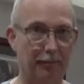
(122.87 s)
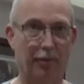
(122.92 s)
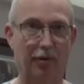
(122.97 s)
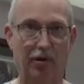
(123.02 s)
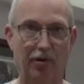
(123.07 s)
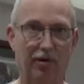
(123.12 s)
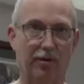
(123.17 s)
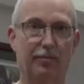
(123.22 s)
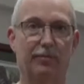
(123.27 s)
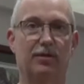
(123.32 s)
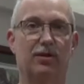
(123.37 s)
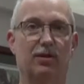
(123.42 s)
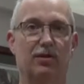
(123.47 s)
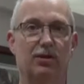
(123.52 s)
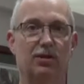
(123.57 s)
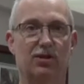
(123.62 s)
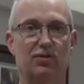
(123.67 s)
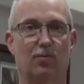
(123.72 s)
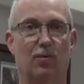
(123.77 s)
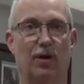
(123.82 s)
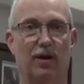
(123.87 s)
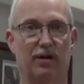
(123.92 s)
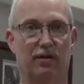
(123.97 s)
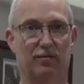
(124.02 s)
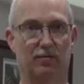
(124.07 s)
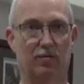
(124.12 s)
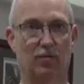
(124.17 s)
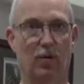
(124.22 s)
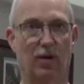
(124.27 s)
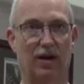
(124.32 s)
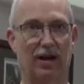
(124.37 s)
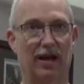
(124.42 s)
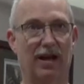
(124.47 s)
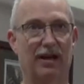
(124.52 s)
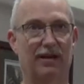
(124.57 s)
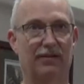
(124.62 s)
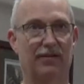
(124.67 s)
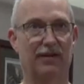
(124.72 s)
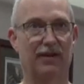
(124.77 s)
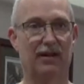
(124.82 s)
burn them. You just want a
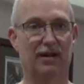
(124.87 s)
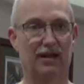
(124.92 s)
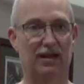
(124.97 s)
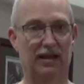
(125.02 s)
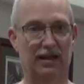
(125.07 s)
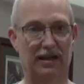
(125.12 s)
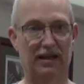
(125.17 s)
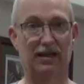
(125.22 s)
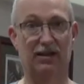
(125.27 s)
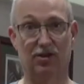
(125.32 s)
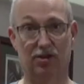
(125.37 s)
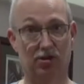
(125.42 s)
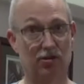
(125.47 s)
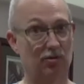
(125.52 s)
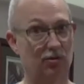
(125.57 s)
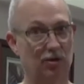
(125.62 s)
lot of heat.